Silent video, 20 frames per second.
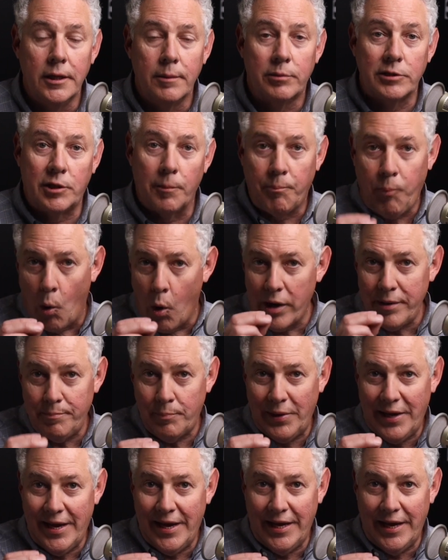But the point
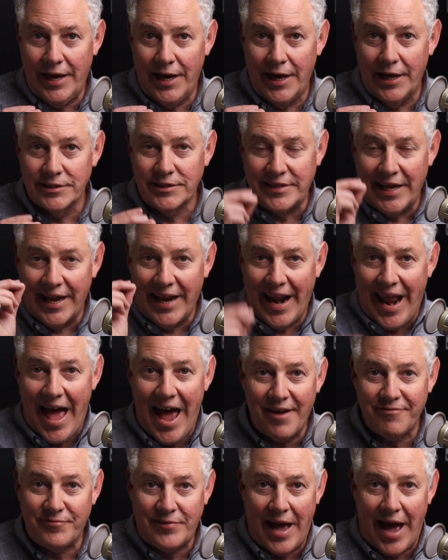being is they
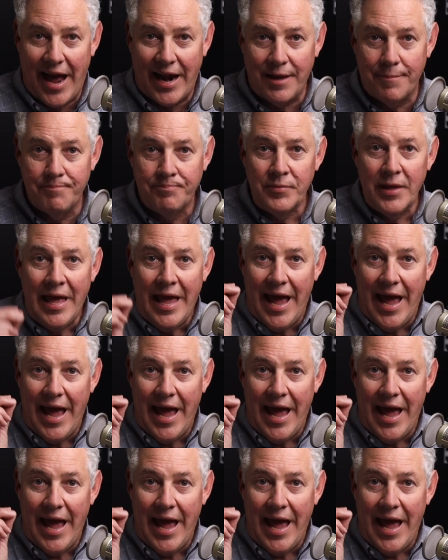laughed at him,